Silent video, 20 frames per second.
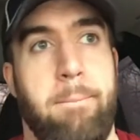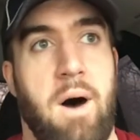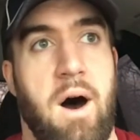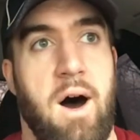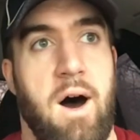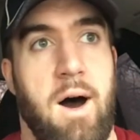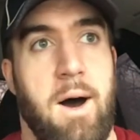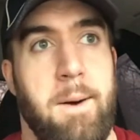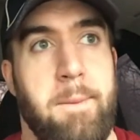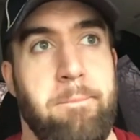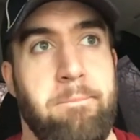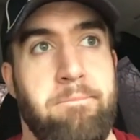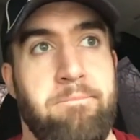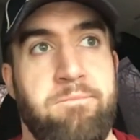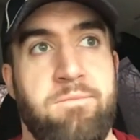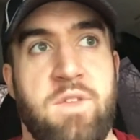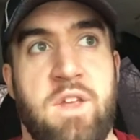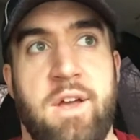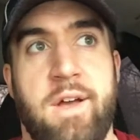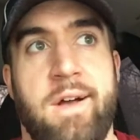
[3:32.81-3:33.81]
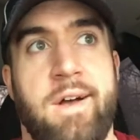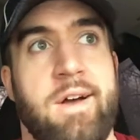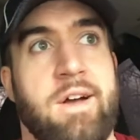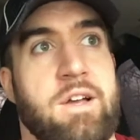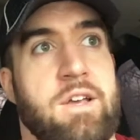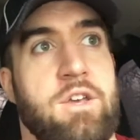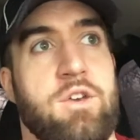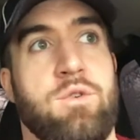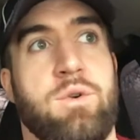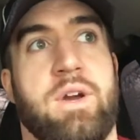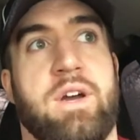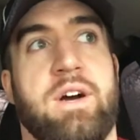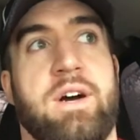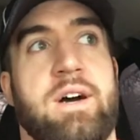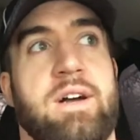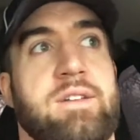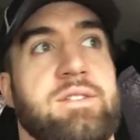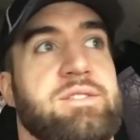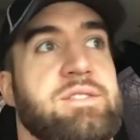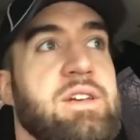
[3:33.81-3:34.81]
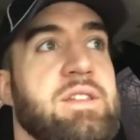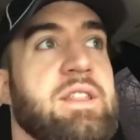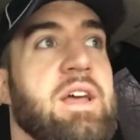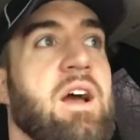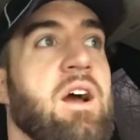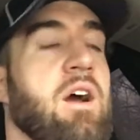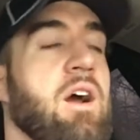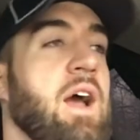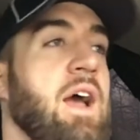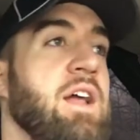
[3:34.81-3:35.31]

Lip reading: You could sit there